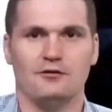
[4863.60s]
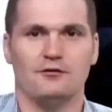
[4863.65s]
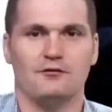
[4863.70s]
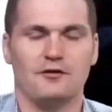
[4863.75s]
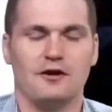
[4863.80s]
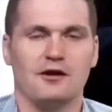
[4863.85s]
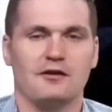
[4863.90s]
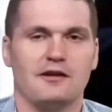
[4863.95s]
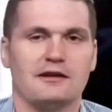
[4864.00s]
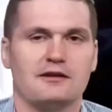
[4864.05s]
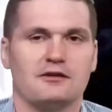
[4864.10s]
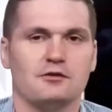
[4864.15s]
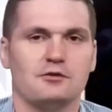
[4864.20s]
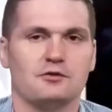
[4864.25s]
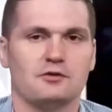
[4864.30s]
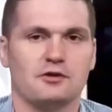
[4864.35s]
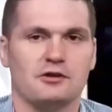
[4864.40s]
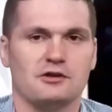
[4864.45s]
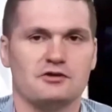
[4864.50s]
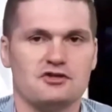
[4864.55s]
felt like you
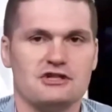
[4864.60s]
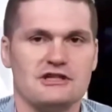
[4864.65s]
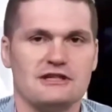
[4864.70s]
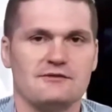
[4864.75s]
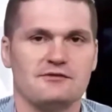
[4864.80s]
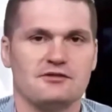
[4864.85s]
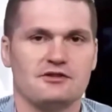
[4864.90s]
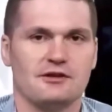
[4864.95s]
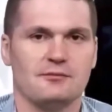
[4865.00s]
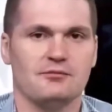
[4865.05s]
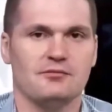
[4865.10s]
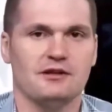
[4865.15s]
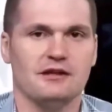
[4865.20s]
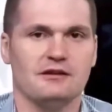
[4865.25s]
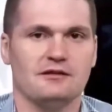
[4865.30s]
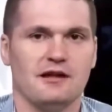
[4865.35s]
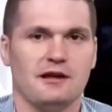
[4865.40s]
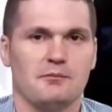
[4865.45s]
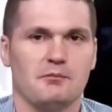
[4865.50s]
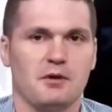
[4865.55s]
could achieve something
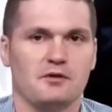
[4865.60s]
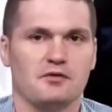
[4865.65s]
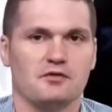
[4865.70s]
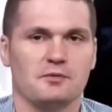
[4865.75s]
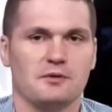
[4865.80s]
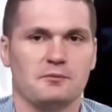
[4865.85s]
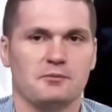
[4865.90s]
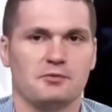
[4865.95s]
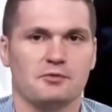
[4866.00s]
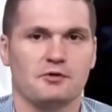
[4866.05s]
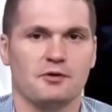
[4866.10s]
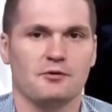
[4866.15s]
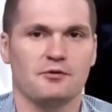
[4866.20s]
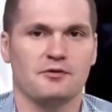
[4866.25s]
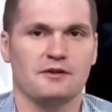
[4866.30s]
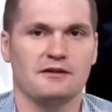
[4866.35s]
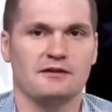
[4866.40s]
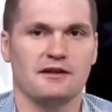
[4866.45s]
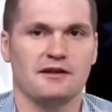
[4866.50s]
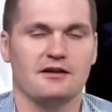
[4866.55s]
that most people don't
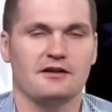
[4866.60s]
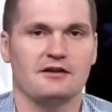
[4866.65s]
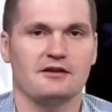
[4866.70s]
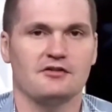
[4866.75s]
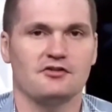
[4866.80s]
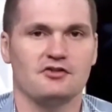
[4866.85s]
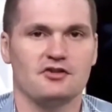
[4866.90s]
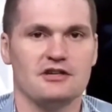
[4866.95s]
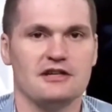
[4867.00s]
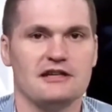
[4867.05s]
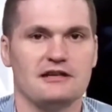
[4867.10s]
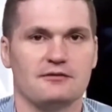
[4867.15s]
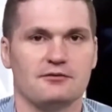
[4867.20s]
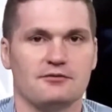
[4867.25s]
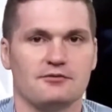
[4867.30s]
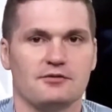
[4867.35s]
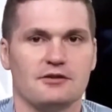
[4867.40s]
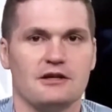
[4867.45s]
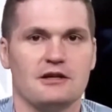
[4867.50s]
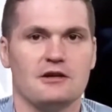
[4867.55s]
think they could achieve,
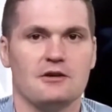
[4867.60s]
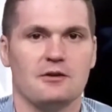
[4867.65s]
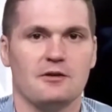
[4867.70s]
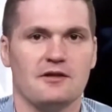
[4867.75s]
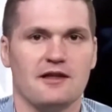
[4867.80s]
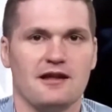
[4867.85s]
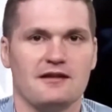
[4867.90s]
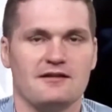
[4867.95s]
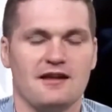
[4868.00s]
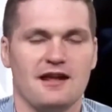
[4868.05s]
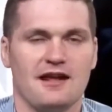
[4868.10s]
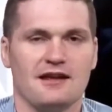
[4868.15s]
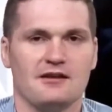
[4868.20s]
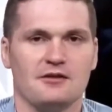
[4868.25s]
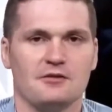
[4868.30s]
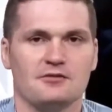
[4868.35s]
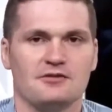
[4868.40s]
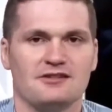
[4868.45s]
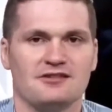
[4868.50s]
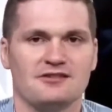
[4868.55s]
or that day
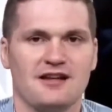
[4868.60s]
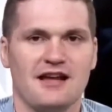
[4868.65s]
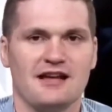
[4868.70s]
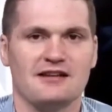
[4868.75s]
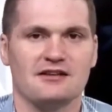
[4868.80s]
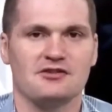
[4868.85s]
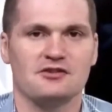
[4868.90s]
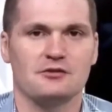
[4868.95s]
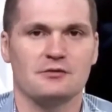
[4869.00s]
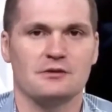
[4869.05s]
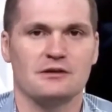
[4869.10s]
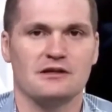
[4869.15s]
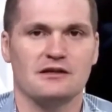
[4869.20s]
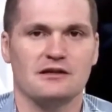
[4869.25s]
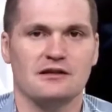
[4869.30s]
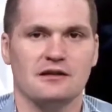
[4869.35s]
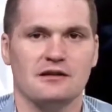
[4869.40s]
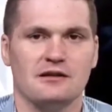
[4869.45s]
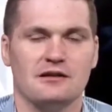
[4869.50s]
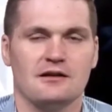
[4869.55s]
you decided
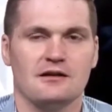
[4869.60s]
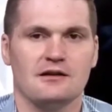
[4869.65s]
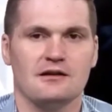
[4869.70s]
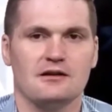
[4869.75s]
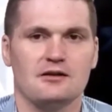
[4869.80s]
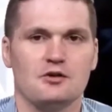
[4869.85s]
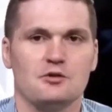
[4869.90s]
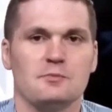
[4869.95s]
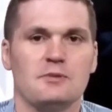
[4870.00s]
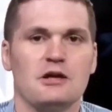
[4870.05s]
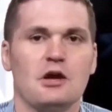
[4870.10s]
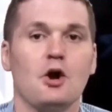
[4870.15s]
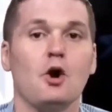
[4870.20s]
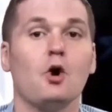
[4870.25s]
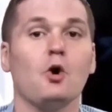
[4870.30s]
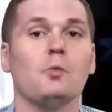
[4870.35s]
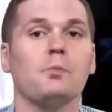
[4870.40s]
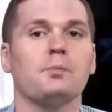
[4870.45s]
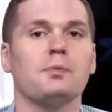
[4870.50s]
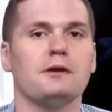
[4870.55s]
you'd be
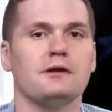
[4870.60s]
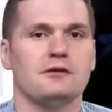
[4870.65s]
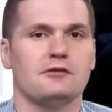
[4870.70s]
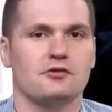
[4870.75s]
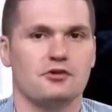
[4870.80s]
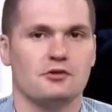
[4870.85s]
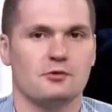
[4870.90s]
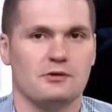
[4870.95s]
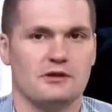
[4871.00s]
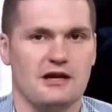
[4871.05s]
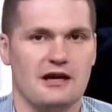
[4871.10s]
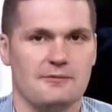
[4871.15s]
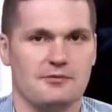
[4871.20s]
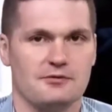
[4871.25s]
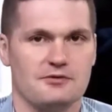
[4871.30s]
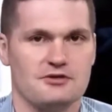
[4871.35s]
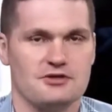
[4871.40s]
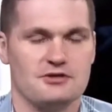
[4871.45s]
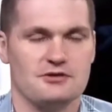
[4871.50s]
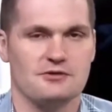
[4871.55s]
open to an
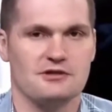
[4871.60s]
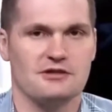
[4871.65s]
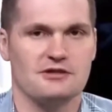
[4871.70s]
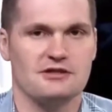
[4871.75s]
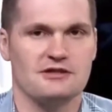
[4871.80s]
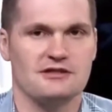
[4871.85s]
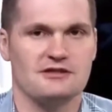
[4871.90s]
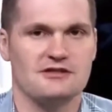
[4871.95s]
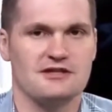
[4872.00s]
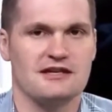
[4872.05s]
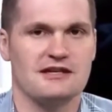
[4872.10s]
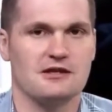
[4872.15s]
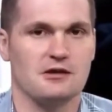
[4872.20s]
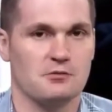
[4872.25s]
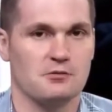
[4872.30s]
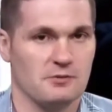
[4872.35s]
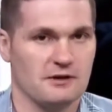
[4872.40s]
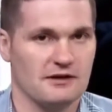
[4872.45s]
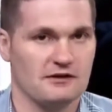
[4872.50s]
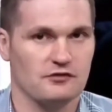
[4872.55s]
opportunity to take a
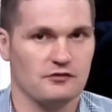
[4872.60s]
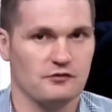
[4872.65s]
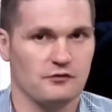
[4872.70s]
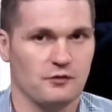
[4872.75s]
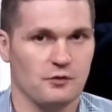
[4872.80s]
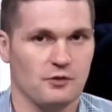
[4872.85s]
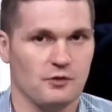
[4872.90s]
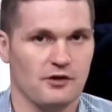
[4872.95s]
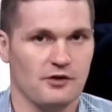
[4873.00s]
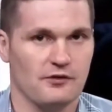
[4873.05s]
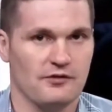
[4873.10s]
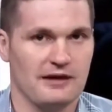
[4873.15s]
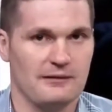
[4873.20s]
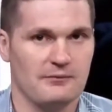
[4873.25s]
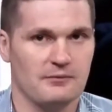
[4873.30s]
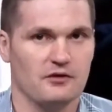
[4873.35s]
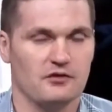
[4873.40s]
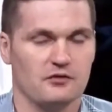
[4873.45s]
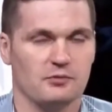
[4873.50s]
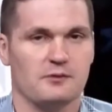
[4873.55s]
risk for that
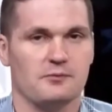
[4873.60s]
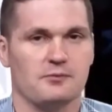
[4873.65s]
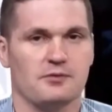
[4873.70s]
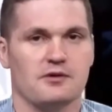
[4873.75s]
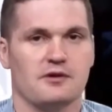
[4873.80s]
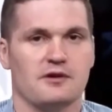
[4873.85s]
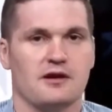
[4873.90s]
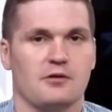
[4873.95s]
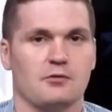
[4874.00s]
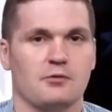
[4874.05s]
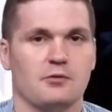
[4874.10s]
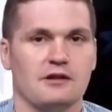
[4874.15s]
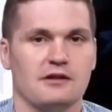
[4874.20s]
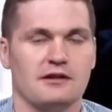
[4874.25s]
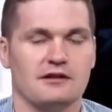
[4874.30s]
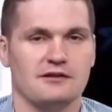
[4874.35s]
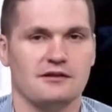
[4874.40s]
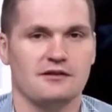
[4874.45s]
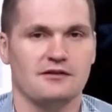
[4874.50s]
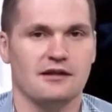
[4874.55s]
most people are not
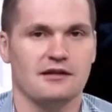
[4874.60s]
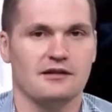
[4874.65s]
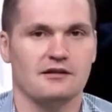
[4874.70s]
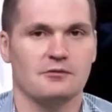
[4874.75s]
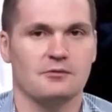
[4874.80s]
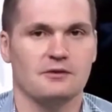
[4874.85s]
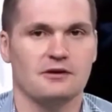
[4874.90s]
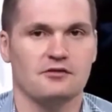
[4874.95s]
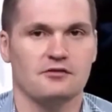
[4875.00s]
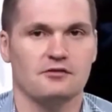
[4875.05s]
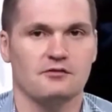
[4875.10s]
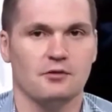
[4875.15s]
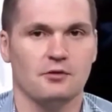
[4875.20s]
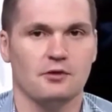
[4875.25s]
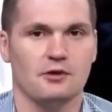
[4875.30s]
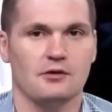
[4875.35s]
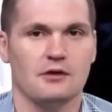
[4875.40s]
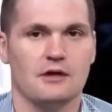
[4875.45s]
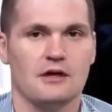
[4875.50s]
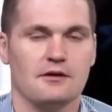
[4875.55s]
willing to take a risk
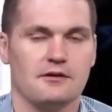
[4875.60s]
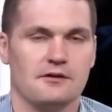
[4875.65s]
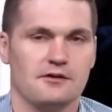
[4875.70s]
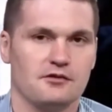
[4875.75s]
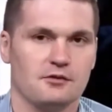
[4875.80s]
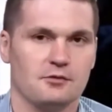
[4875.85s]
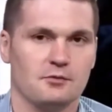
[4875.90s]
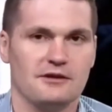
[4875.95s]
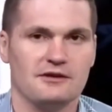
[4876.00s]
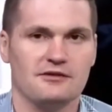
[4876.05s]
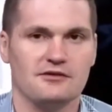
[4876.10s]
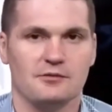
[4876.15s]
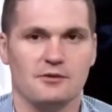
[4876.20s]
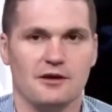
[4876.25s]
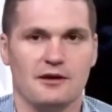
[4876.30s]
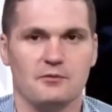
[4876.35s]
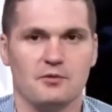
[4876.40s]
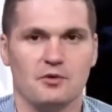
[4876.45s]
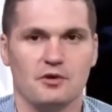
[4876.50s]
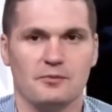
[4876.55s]
for. There's a reason
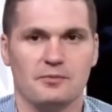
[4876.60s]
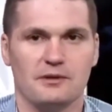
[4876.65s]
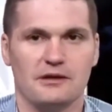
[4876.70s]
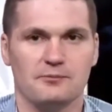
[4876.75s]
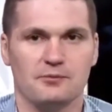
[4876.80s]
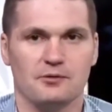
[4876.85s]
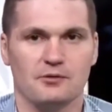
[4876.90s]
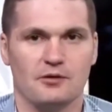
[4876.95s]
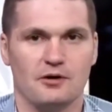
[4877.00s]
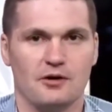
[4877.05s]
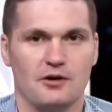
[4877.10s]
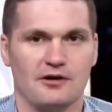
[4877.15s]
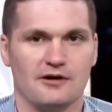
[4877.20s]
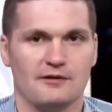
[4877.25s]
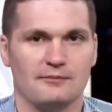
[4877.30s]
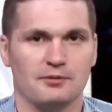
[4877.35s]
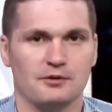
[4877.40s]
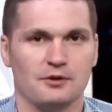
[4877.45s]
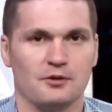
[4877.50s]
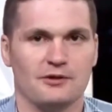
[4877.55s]
why more people are
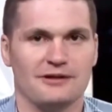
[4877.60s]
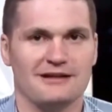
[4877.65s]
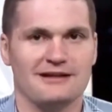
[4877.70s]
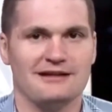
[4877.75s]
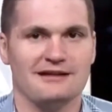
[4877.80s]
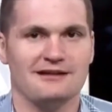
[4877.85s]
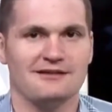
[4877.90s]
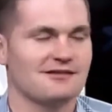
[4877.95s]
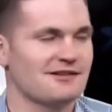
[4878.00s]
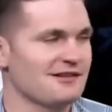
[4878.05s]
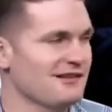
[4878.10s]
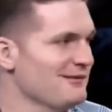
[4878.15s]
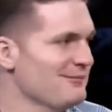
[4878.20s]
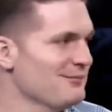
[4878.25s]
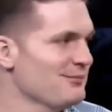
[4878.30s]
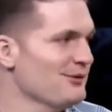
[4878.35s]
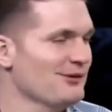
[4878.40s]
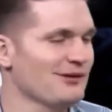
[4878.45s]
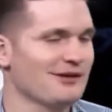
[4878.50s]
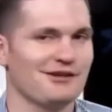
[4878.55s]
employees than
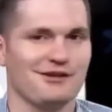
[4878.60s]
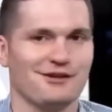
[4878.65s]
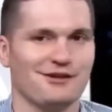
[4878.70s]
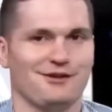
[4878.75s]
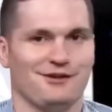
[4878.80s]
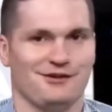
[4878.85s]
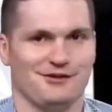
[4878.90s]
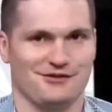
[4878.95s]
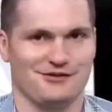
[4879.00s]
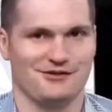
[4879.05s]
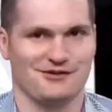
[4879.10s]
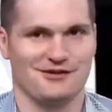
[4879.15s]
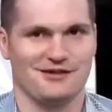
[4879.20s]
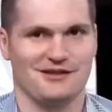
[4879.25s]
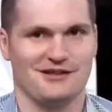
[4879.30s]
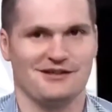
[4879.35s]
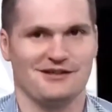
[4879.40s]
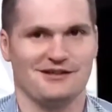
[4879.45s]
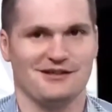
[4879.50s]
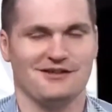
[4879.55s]
employers,
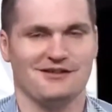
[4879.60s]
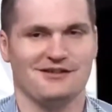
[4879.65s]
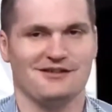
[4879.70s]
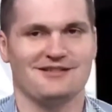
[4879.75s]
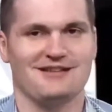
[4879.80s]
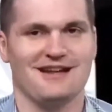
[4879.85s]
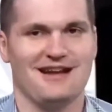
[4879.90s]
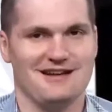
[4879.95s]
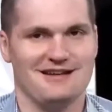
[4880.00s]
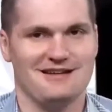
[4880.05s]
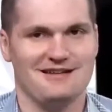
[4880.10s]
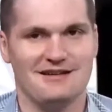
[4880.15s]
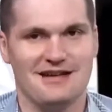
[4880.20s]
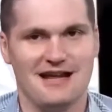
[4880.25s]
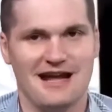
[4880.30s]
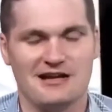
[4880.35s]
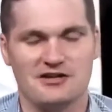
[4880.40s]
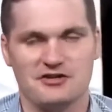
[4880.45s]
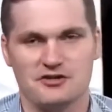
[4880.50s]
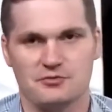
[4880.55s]
because it's not
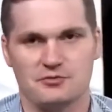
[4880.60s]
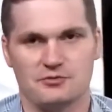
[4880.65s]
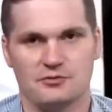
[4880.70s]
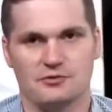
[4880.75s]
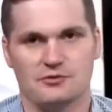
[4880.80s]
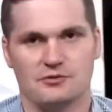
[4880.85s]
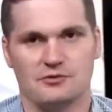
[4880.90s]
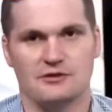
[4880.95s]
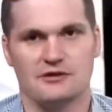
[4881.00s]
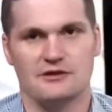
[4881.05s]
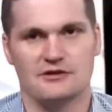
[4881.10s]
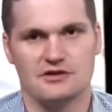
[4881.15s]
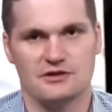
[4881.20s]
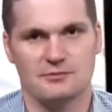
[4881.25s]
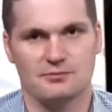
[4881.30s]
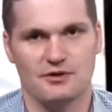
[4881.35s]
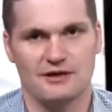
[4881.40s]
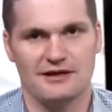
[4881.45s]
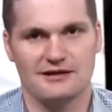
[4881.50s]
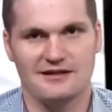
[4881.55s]
natural to
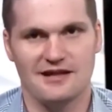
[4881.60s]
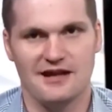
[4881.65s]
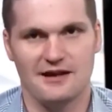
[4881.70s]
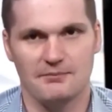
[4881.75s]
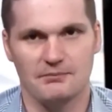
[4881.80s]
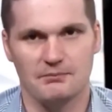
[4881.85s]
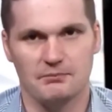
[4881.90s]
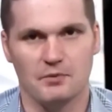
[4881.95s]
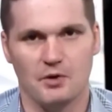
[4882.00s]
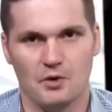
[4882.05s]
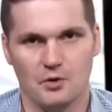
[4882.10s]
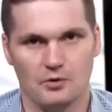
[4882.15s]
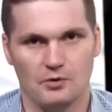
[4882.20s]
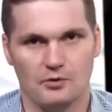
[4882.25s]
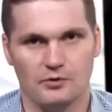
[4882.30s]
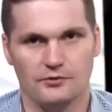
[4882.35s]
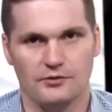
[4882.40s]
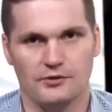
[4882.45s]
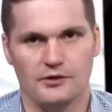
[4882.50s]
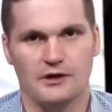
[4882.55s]
break that
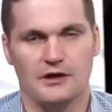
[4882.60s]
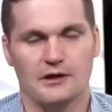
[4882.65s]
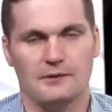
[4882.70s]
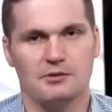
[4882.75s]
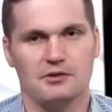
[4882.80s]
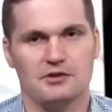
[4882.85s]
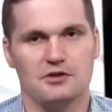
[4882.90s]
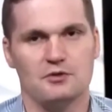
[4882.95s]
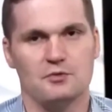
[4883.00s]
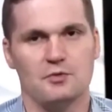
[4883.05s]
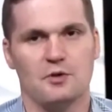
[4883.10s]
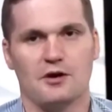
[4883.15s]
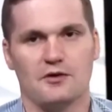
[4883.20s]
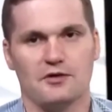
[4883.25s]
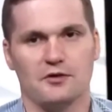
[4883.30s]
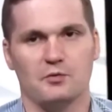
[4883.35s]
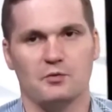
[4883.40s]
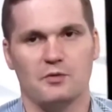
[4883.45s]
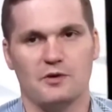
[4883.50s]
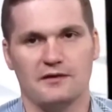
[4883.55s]
mold. But you are
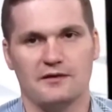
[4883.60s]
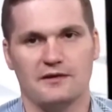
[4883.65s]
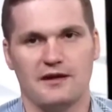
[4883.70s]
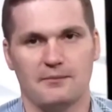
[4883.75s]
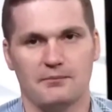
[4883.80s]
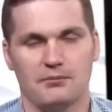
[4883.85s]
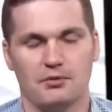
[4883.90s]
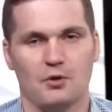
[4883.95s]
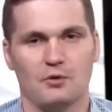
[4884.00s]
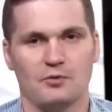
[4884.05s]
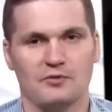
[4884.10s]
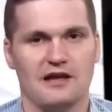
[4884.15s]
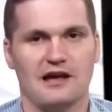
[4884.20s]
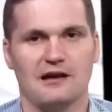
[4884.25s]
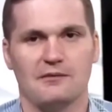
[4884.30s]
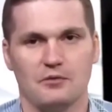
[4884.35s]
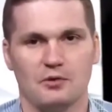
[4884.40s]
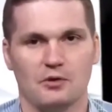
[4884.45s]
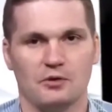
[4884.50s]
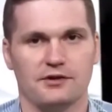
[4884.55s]
the one that broke
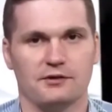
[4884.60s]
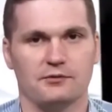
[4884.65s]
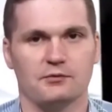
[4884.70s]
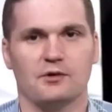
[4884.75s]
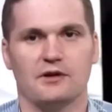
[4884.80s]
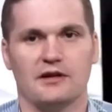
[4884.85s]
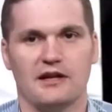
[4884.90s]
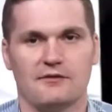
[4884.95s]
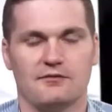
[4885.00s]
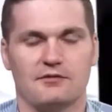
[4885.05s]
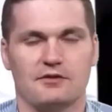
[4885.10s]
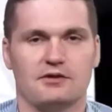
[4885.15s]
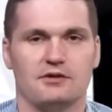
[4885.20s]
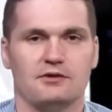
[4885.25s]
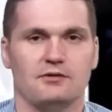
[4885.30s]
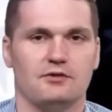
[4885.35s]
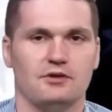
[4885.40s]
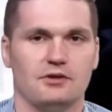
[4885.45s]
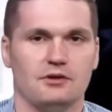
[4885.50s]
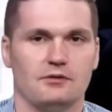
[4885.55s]
that mold in whatever
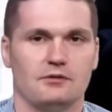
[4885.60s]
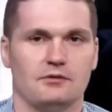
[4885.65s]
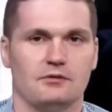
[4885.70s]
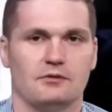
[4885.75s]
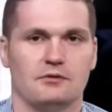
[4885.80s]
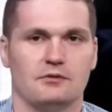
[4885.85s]
you do.